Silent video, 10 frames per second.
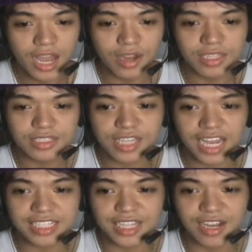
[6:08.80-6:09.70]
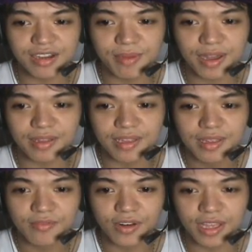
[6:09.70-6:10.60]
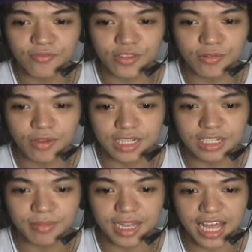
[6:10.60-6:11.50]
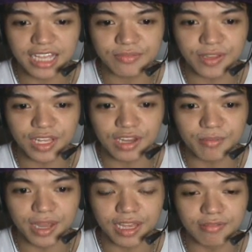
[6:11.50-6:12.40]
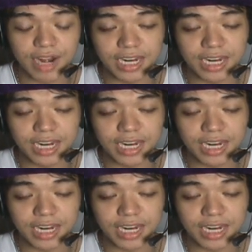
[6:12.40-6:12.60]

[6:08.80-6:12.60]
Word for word: Oh, did you guys know about? For if you're watching my last video, my Hello.